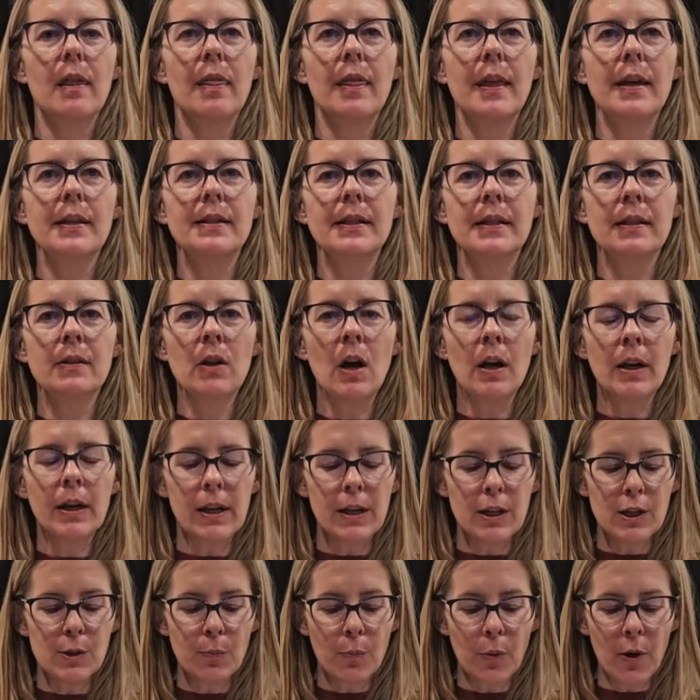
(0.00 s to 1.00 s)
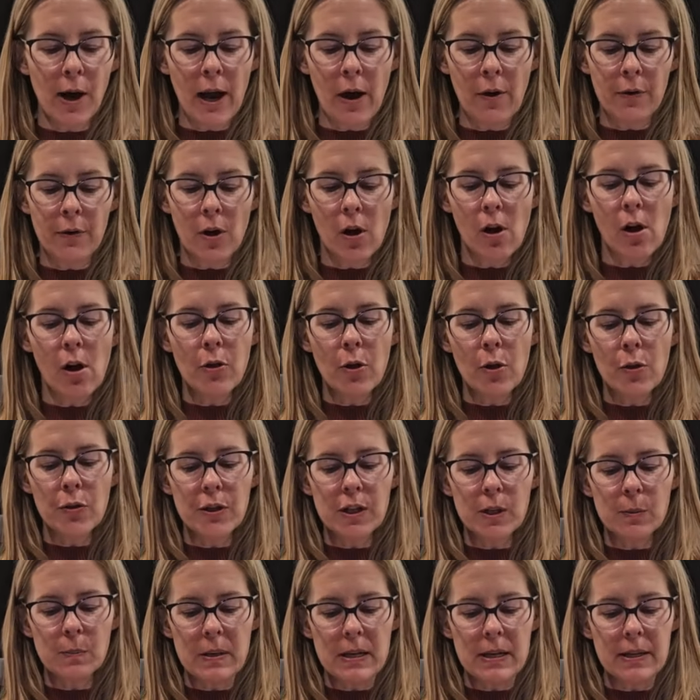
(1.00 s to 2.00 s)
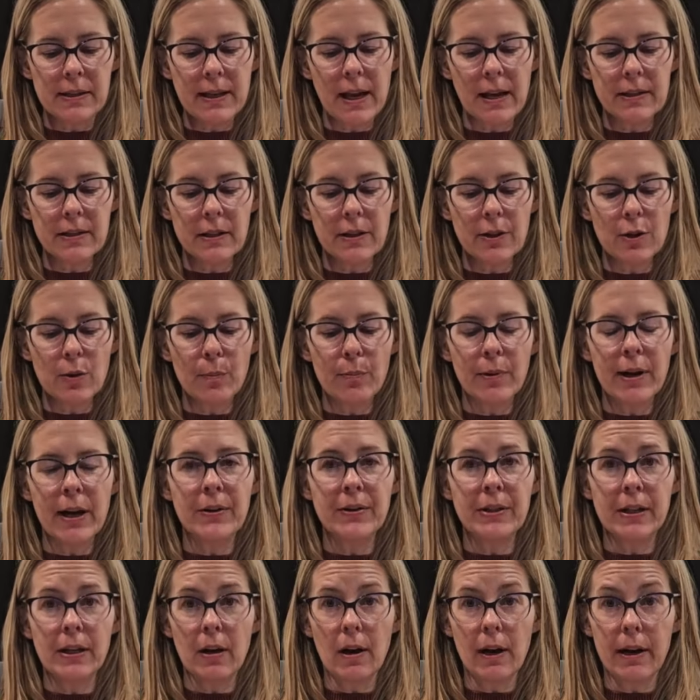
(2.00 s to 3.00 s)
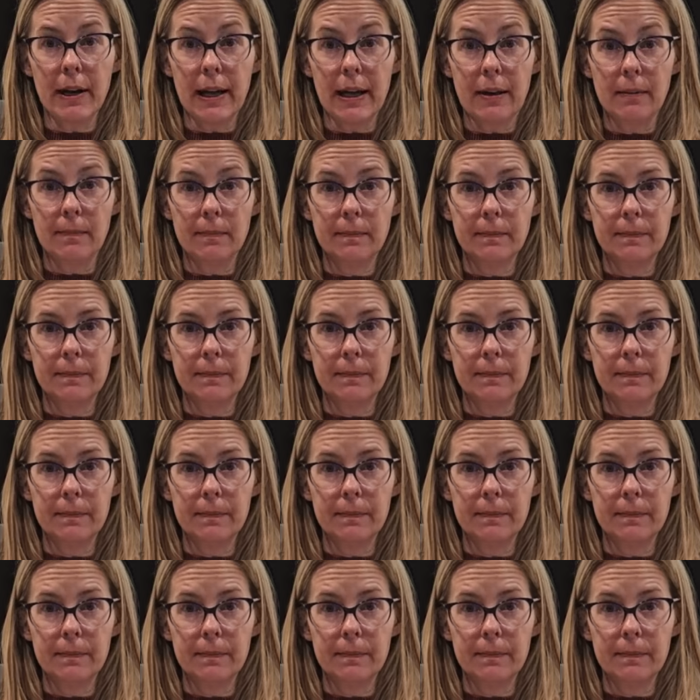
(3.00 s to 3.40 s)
they did not get as brown, although this piece has a little browning on it.